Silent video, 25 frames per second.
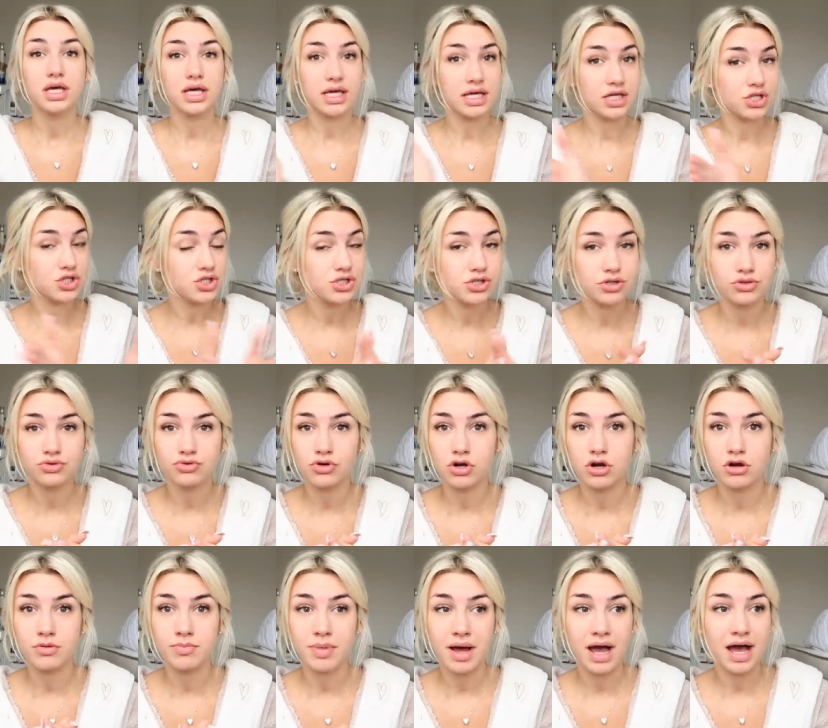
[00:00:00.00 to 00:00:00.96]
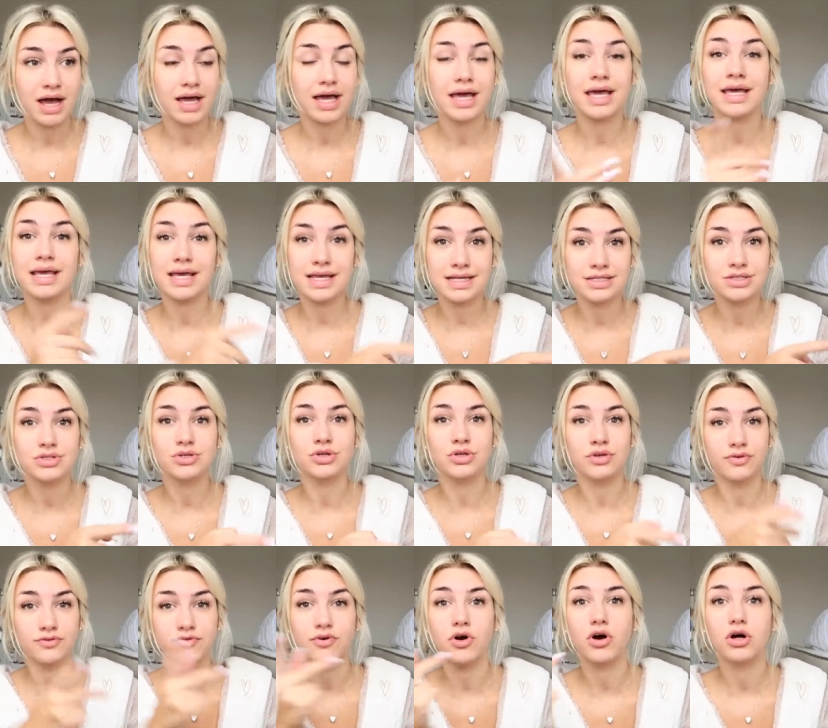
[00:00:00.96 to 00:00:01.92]
it should grow back it is
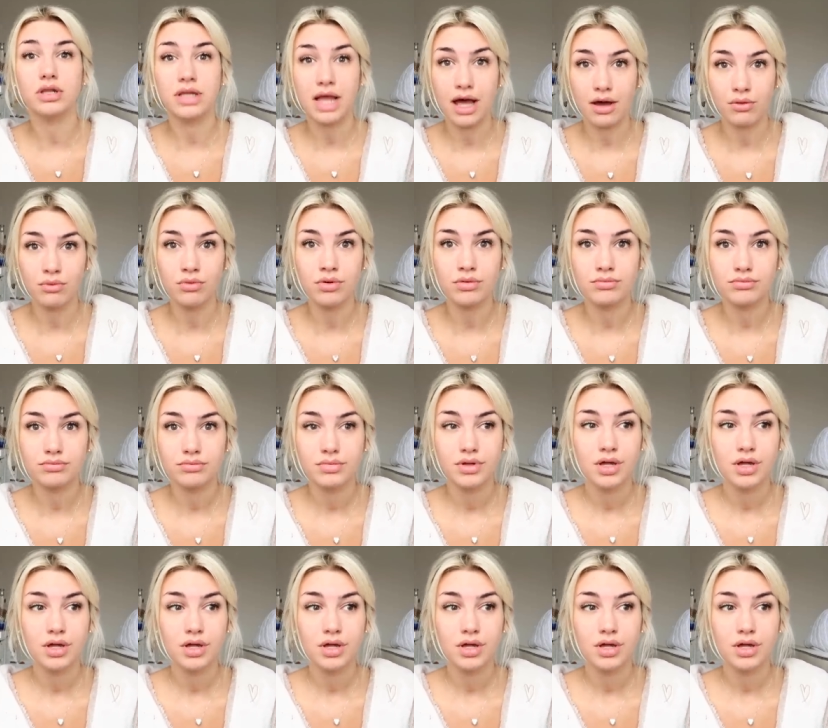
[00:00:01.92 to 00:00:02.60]
gonna fall out